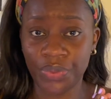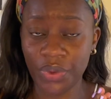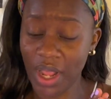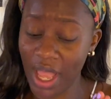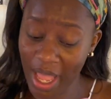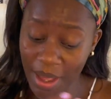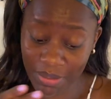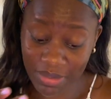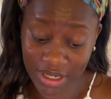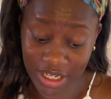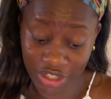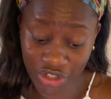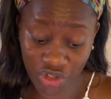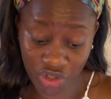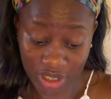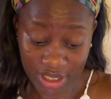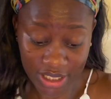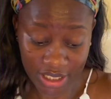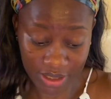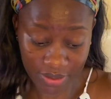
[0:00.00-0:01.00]
I'm
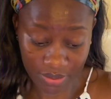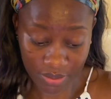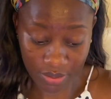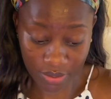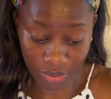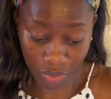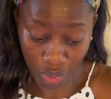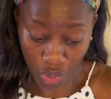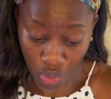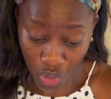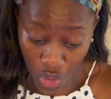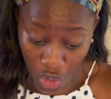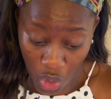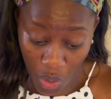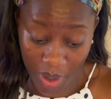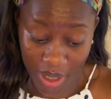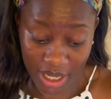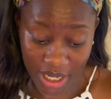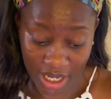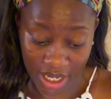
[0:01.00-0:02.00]
literally
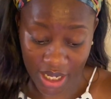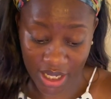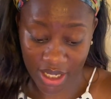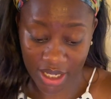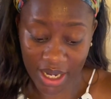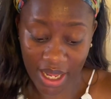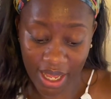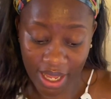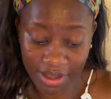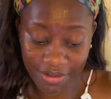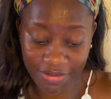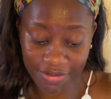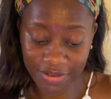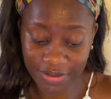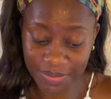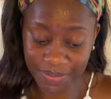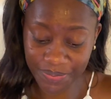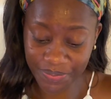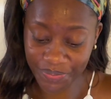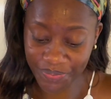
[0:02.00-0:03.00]
ruining her life.
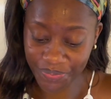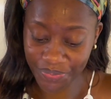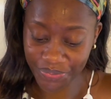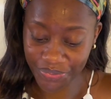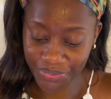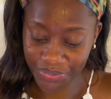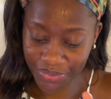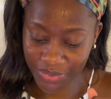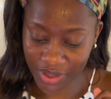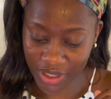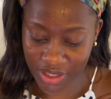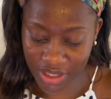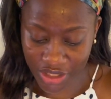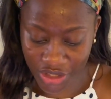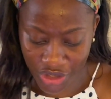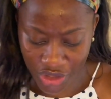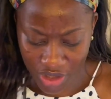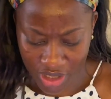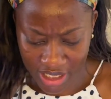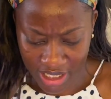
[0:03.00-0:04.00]

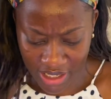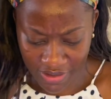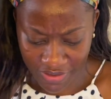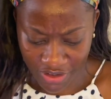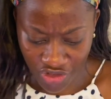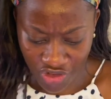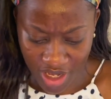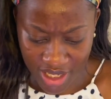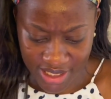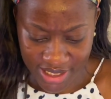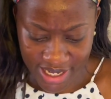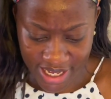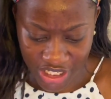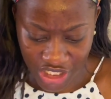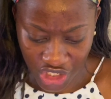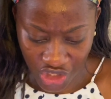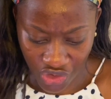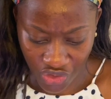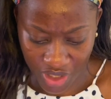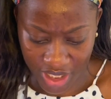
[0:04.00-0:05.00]
The Living
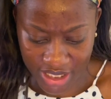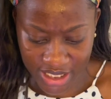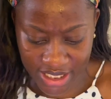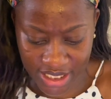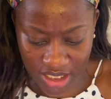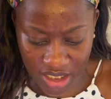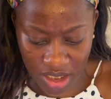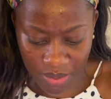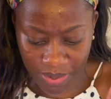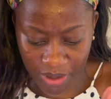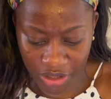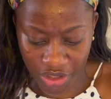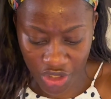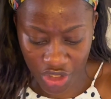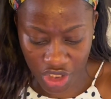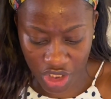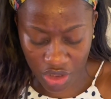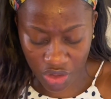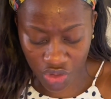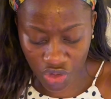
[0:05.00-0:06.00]
Translation reads, discipline your
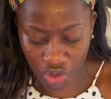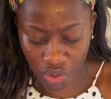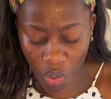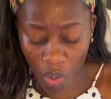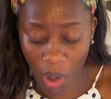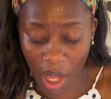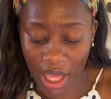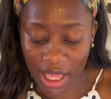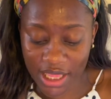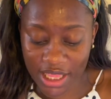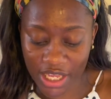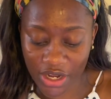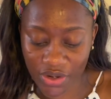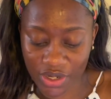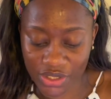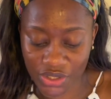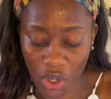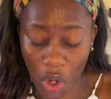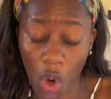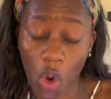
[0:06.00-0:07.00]
children while there
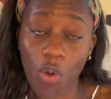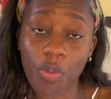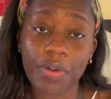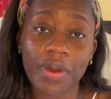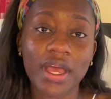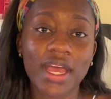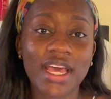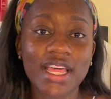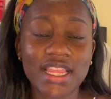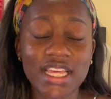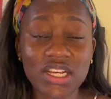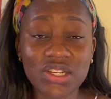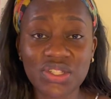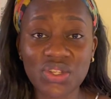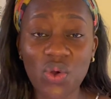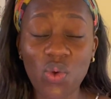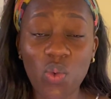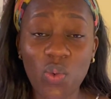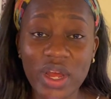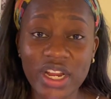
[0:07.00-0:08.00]
is hope. There's
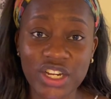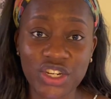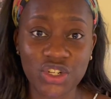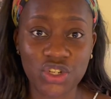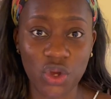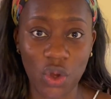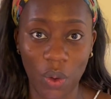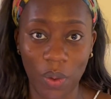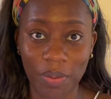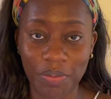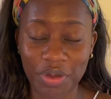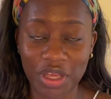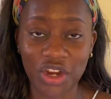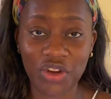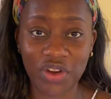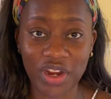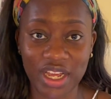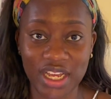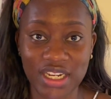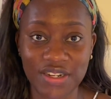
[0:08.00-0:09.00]
a window,
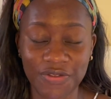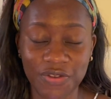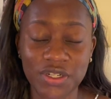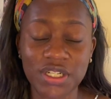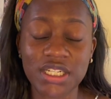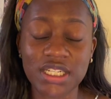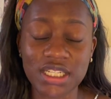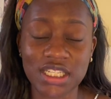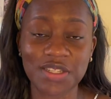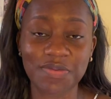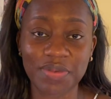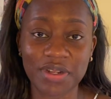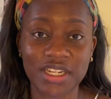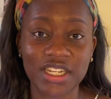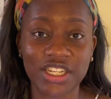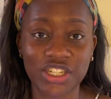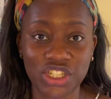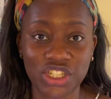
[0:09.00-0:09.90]
period, for disciplining